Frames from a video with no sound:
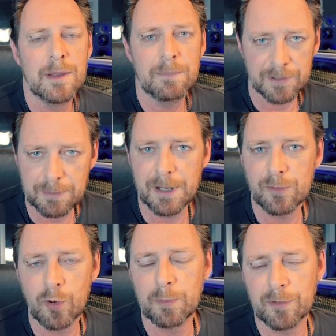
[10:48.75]
But in my
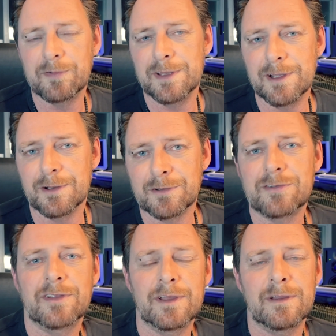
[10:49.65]
normal
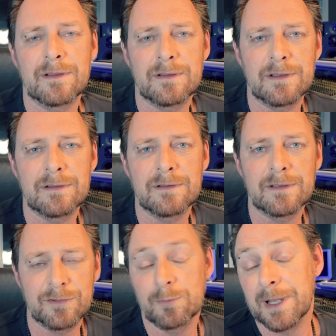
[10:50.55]
videos,
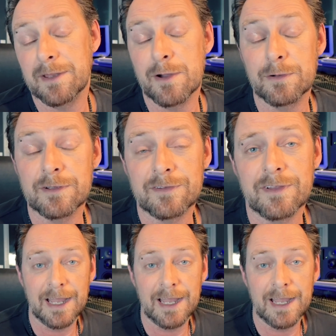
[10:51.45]
as you might notice,